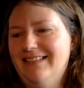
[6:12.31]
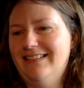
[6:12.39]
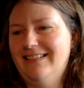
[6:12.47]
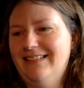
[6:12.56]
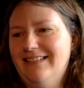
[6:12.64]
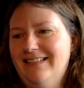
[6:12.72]

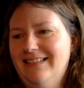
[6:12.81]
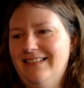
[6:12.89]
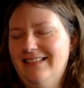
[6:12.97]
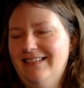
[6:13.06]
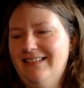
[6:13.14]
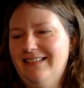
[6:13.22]

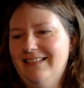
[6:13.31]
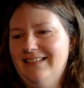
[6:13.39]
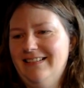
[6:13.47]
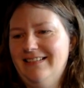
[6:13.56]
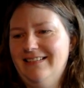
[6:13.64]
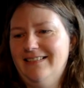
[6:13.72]

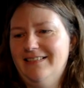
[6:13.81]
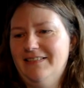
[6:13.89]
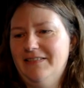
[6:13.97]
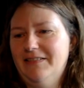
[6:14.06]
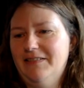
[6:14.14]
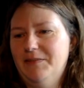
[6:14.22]

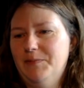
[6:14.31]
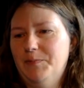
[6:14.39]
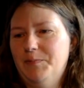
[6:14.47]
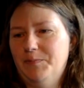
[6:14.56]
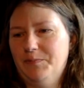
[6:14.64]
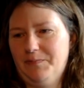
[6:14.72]

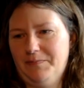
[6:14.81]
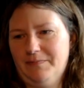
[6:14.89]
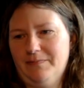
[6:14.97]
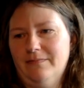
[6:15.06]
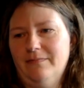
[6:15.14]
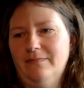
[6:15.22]

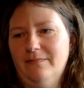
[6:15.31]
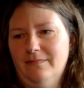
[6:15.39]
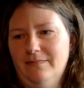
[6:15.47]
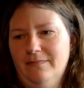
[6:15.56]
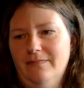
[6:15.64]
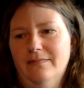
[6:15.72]

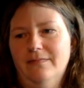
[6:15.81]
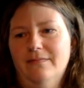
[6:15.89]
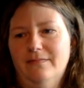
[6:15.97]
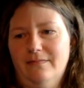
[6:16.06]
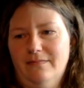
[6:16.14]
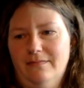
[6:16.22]

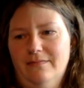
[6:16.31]
[no speech]